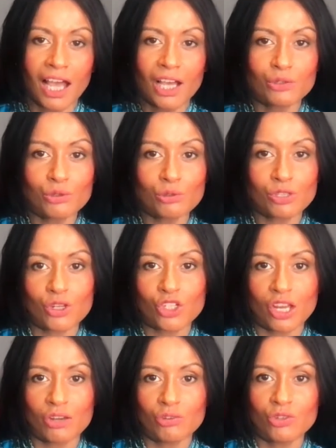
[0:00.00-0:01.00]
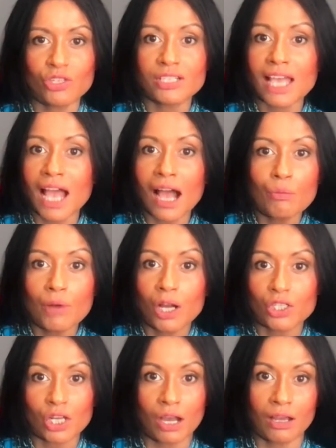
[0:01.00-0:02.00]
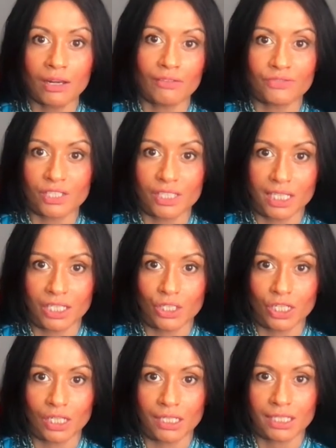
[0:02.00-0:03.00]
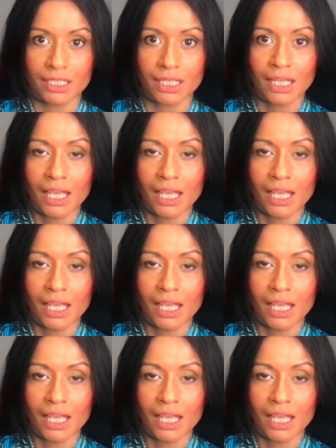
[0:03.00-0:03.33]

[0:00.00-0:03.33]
and also shown you just how much I love to teach it.